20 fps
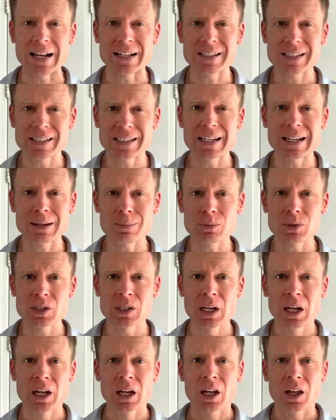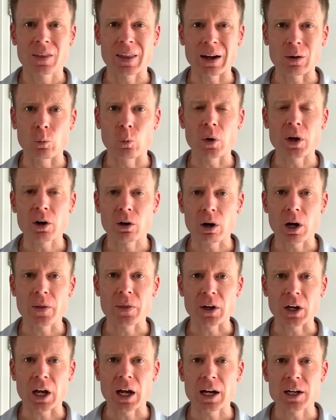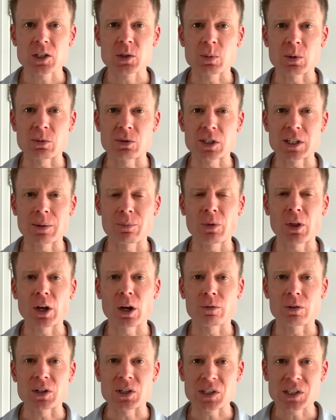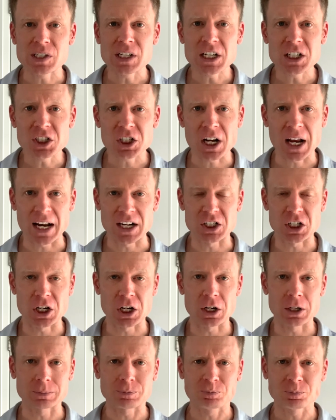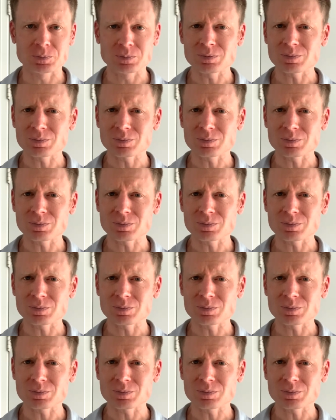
It seems that we are on the cusp of something of a sea change here,